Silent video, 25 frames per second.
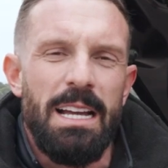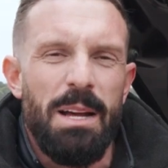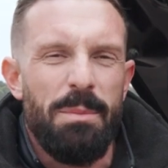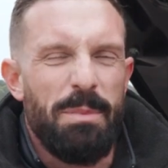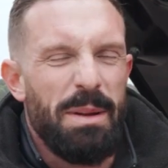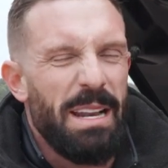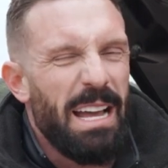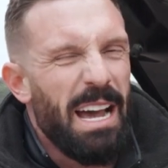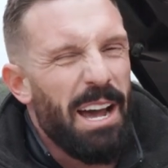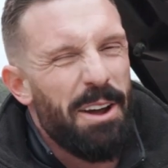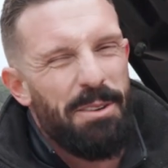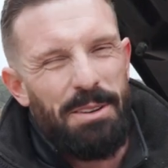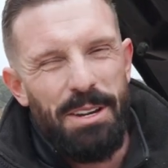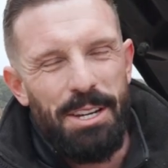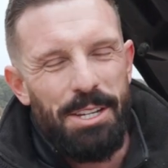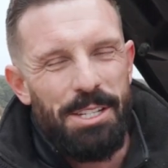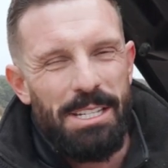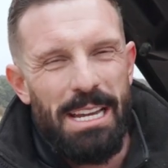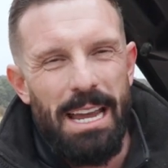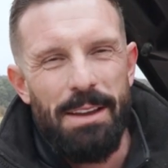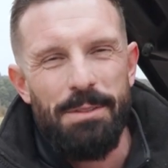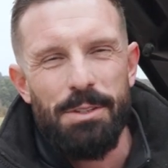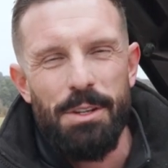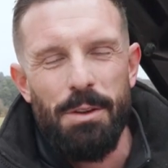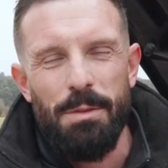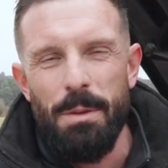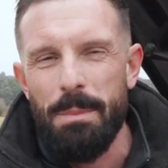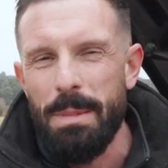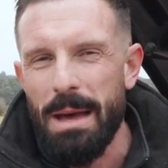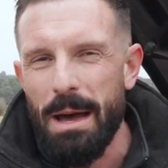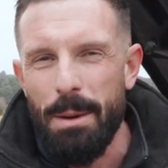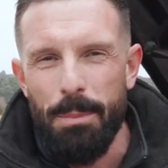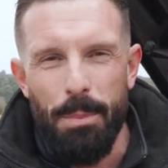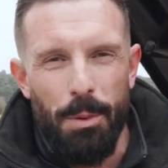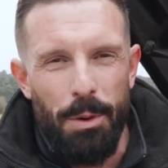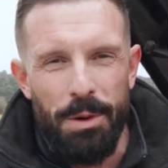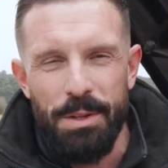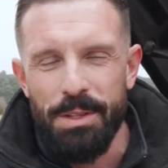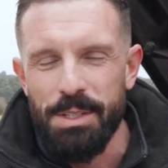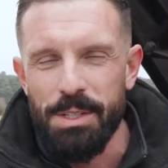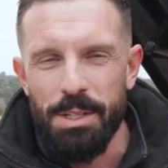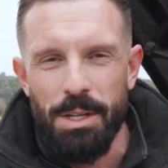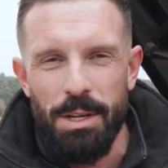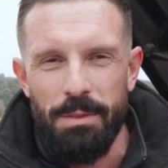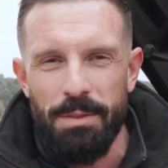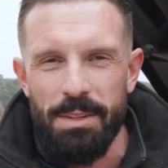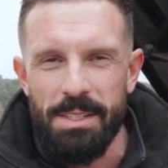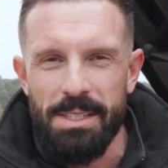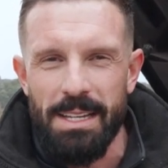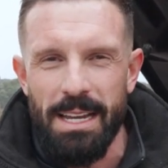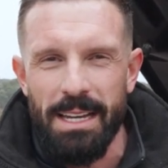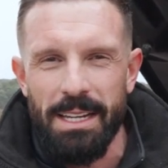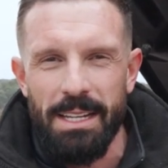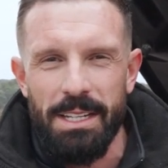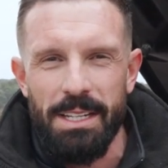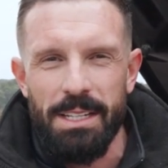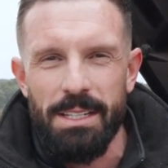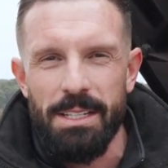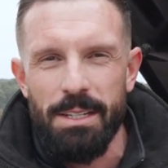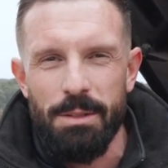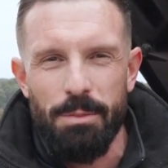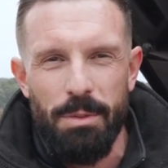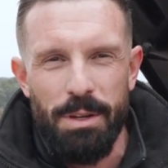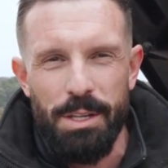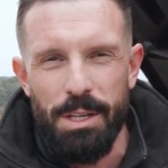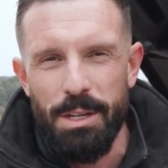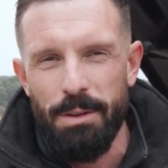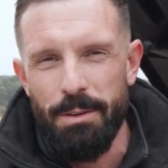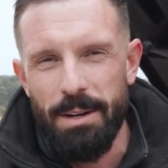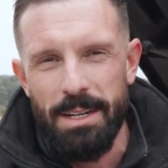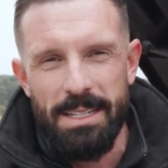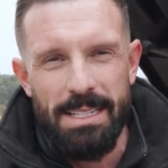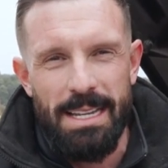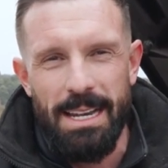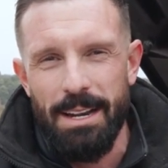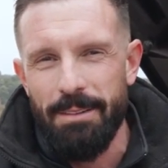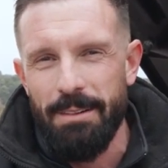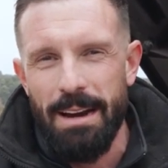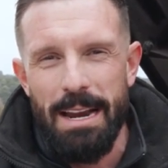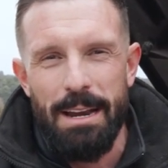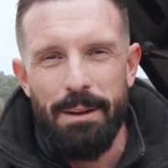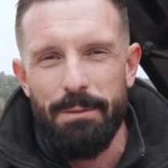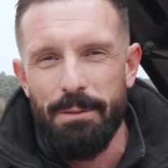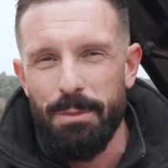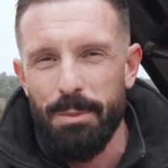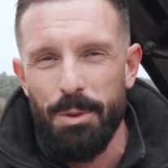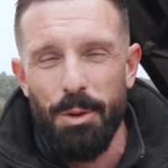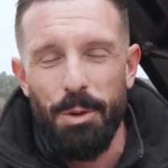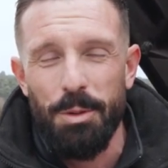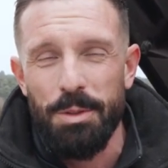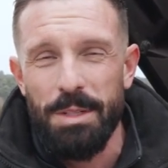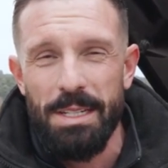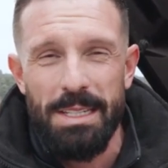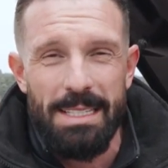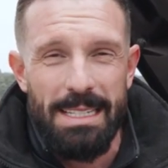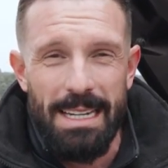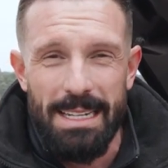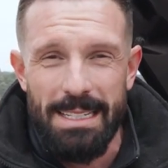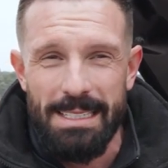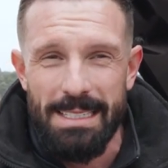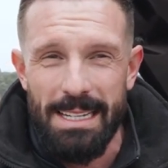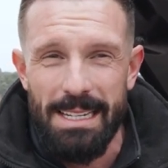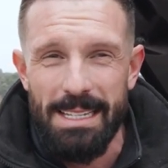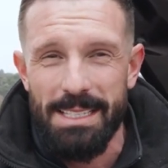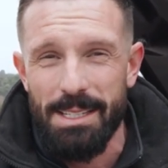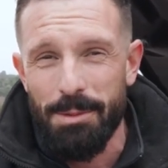but it only shaves off about 0.2 of a second when you're accelerating from 0 to 60.